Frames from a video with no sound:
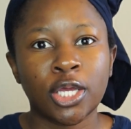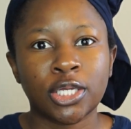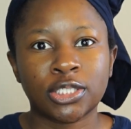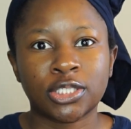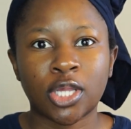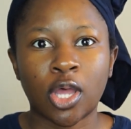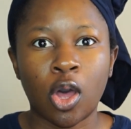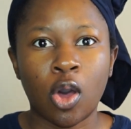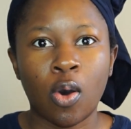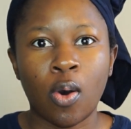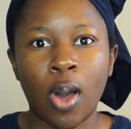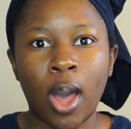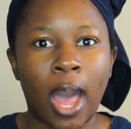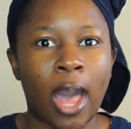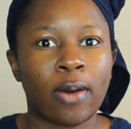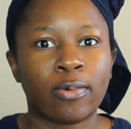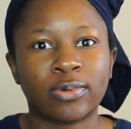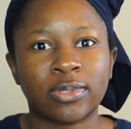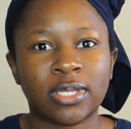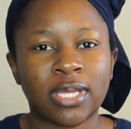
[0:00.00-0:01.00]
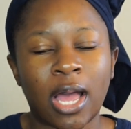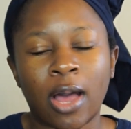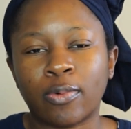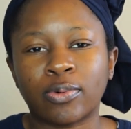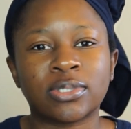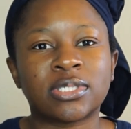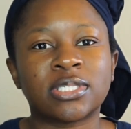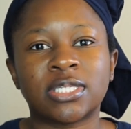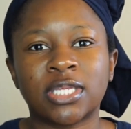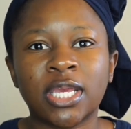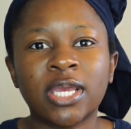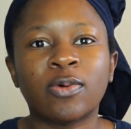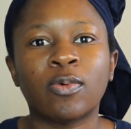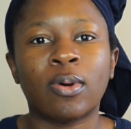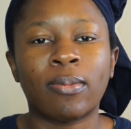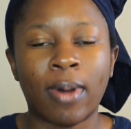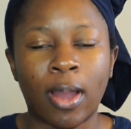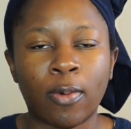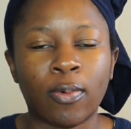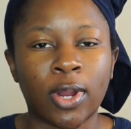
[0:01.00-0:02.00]
So I would I would stick
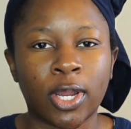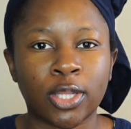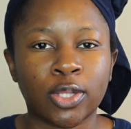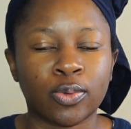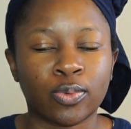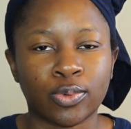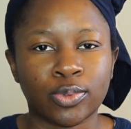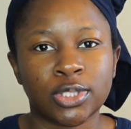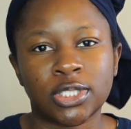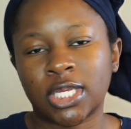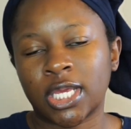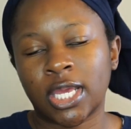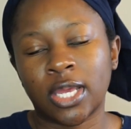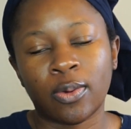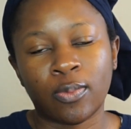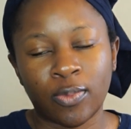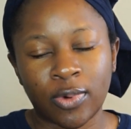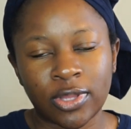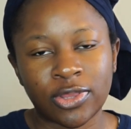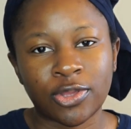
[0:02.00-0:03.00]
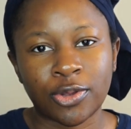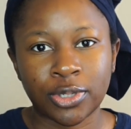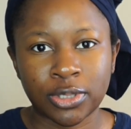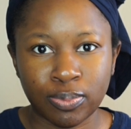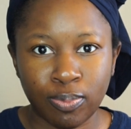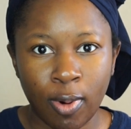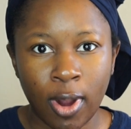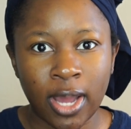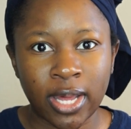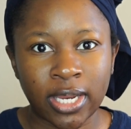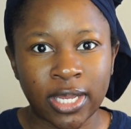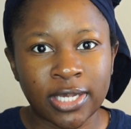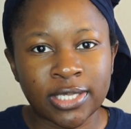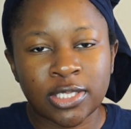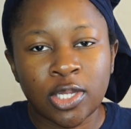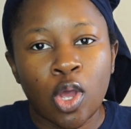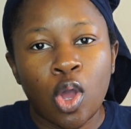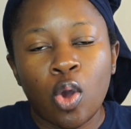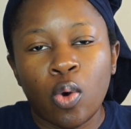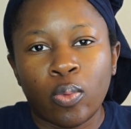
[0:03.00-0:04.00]
with my regular routine with those
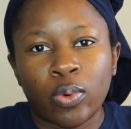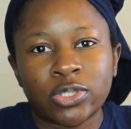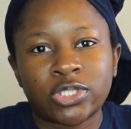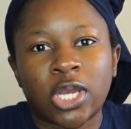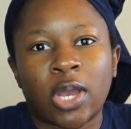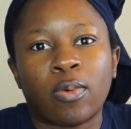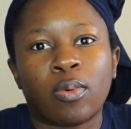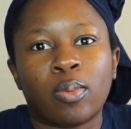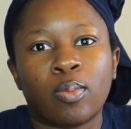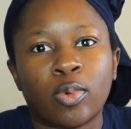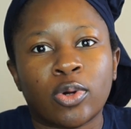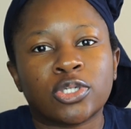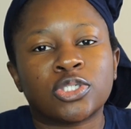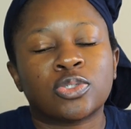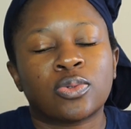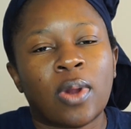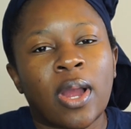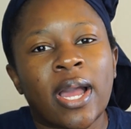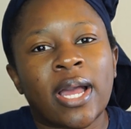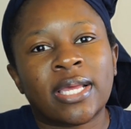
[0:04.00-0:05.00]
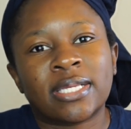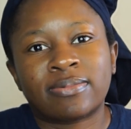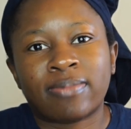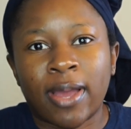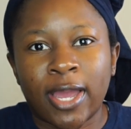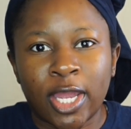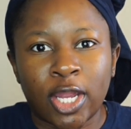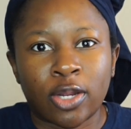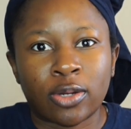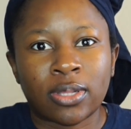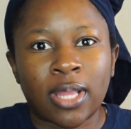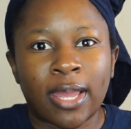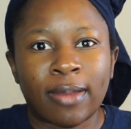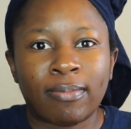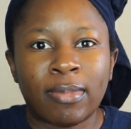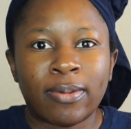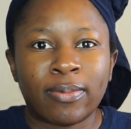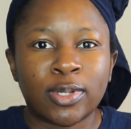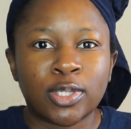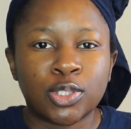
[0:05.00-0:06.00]
products, which I will moisturize my hair
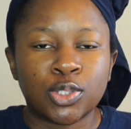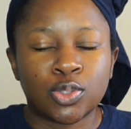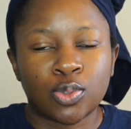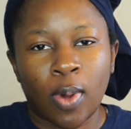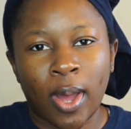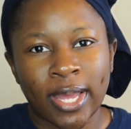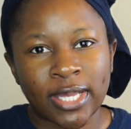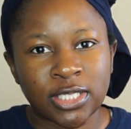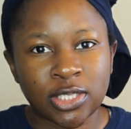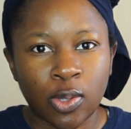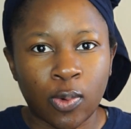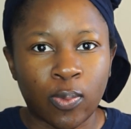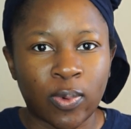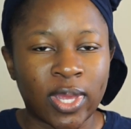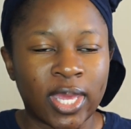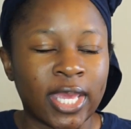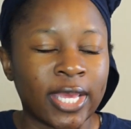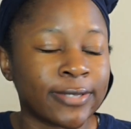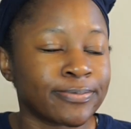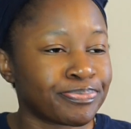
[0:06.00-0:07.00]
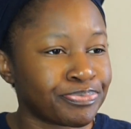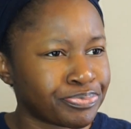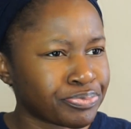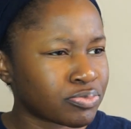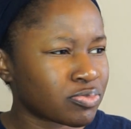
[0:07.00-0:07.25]
like maybe twice a week